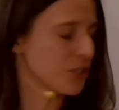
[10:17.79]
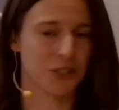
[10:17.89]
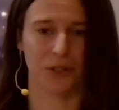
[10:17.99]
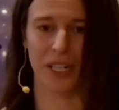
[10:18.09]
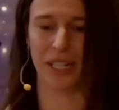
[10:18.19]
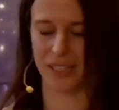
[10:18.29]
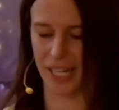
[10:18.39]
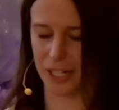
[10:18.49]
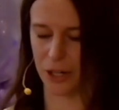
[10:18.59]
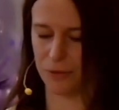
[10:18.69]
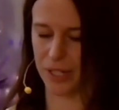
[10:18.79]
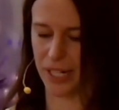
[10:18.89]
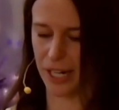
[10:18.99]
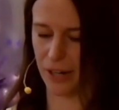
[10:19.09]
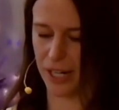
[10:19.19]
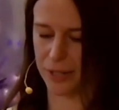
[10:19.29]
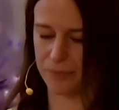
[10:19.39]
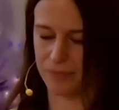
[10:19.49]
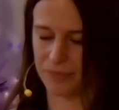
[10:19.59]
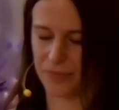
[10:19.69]
during that COVID era.
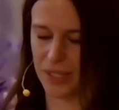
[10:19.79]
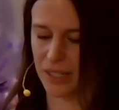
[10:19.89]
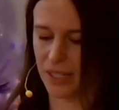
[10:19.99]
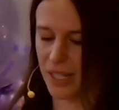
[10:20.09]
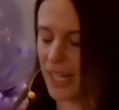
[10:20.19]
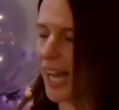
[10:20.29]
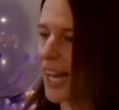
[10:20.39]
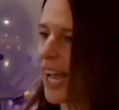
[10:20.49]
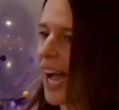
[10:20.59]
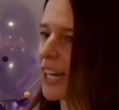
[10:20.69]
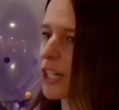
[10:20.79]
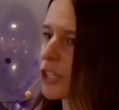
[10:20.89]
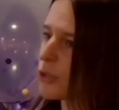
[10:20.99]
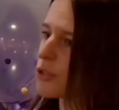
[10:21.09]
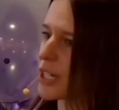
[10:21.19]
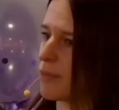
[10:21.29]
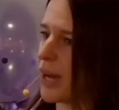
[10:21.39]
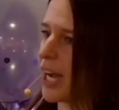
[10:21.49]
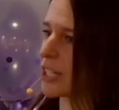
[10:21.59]
And it had a huge impact